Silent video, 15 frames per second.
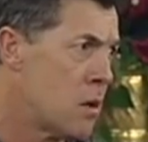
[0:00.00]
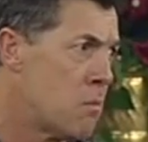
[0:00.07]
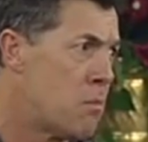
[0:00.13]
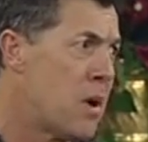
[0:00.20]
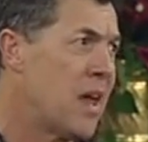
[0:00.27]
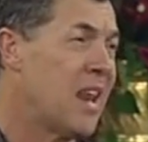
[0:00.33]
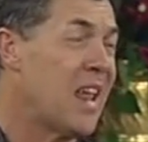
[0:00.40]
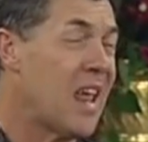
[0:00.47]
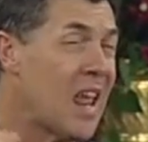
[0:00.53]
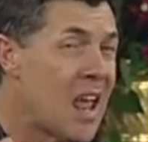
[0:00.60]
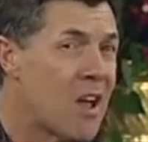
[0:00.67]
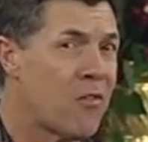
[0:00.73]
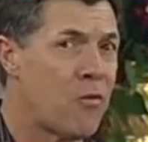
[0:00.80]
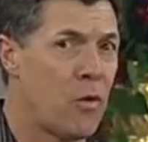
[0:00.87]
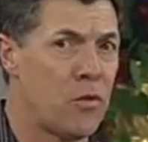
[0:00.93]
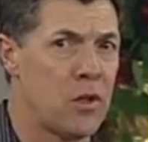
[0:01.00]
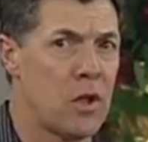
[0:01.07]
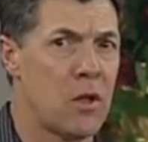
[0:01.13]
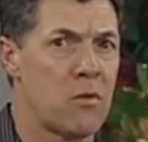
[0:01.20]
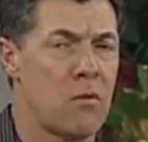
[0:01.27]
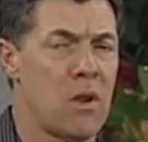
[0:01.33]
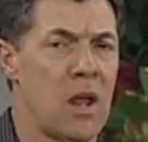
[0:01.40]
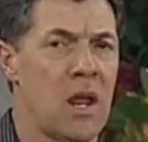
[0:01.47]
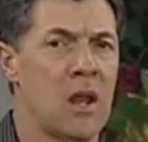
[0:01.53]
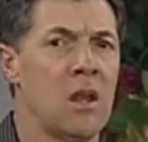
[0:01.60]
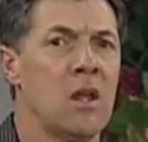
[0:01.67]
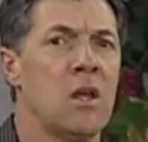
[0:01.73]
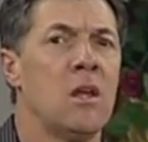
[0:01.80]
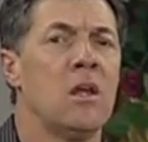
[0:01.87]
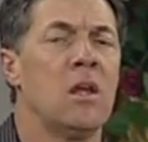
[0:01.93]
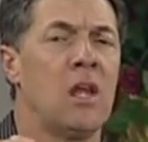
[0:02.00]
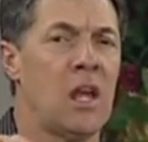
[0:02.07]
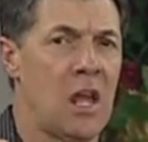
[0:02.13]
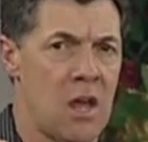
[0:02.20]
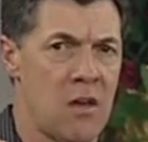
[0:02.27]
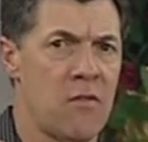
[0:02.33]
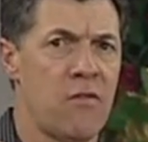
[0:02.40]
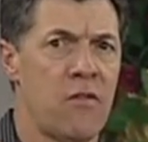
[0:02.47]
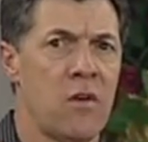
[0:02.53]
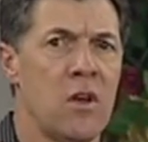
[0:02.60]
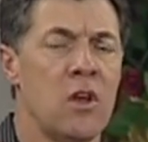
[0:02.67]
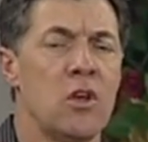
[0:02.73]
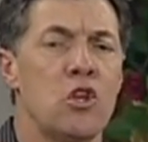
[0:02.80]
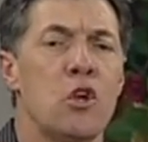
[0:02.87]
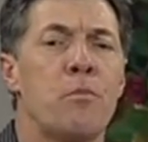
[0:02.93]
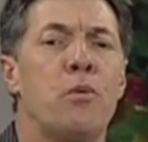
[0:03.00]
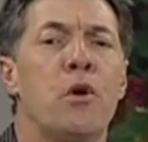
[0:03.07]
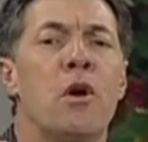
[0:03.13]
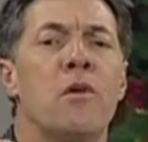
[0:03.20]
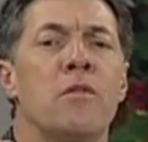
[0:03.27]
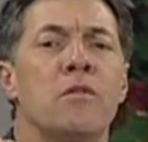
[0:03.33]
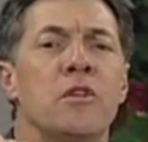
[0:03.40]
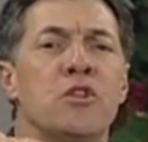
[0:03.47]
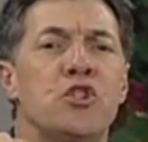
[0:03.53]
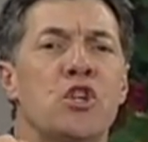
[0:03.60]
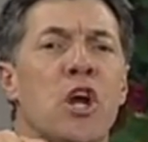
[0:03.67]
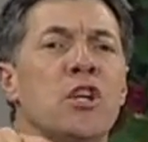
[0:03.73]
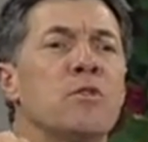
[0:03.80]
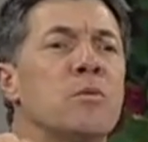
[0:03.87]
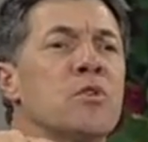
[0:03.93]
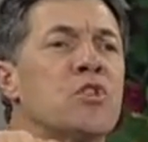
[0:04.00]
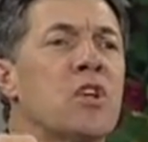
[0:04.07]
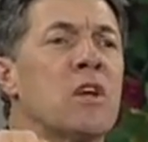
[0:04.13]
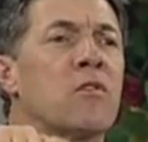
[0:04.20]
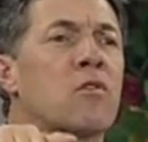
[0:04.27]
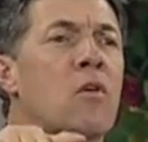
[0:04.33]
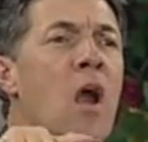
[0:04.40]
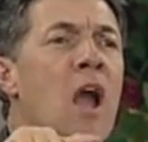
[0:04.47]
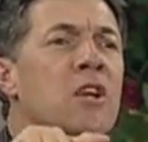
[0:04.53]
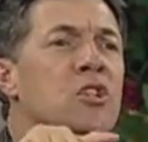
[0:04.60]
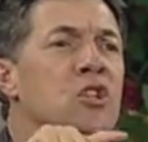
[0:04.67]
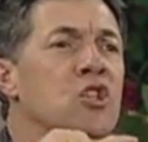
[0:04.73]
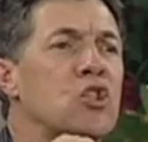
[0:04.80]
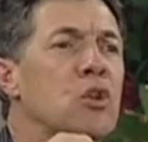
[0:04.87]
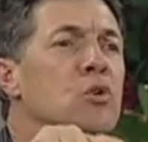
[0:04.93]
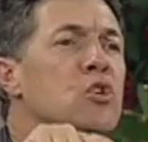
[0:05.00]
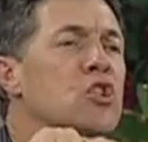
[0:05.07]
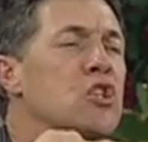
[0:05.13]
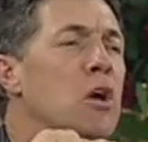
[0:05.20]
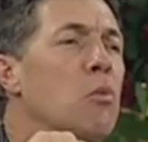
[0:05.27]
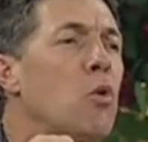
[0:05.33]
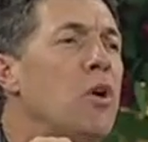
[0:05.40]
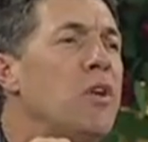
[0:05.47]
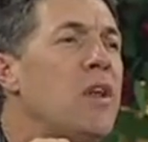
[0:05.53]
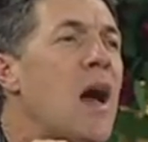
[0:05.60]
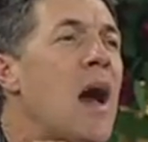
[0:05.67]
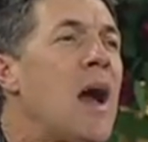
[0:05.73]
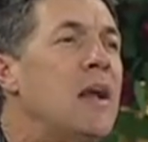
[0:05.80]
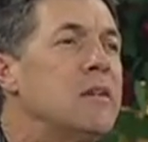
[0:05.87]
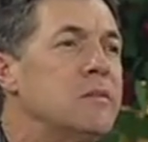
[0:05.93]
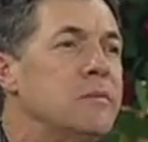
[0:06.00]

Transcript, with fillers: But if, on the other hand, if you put the judgment seat of Christ as soon as someone died,